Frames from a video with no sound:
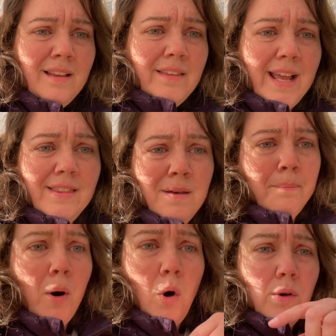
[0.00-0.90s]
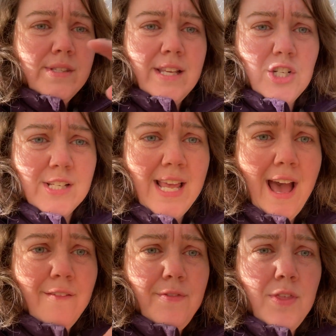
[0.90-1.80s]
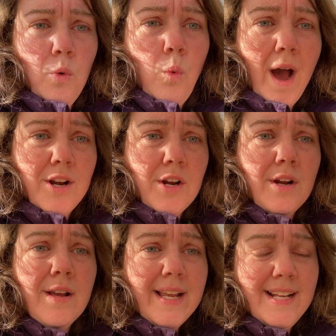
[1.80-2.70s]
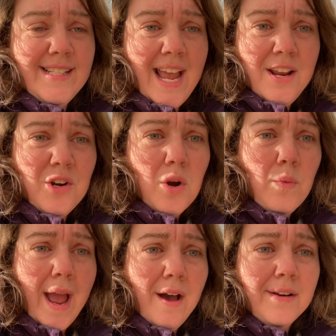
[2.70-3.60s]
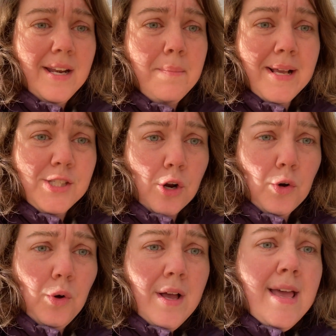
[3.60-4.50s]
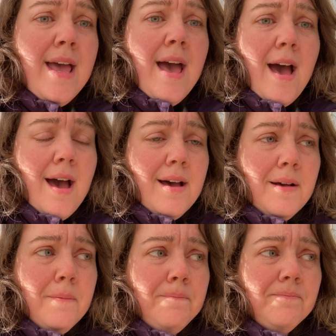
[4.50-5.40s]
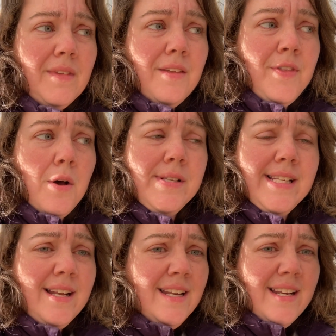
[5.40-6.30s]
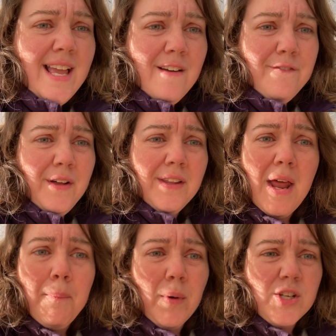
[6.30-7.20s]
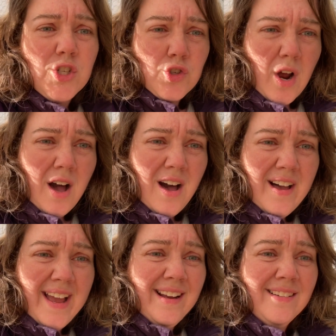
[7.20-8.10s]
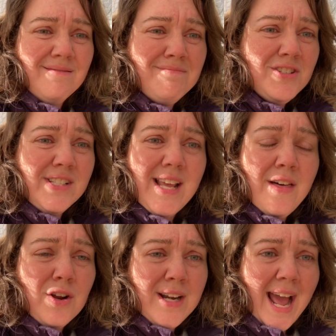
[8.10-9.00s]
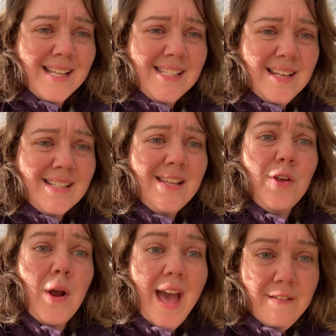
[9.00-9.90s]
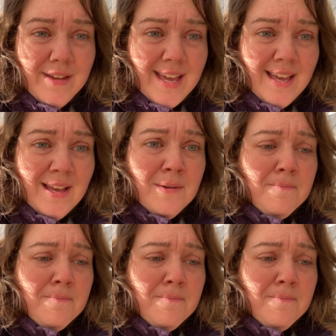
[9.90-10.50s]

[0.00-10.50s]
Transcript: like the bowls that just have the water container around in a big circle. Those tended to get filled up with straw and just other nastiness, and they're heavy,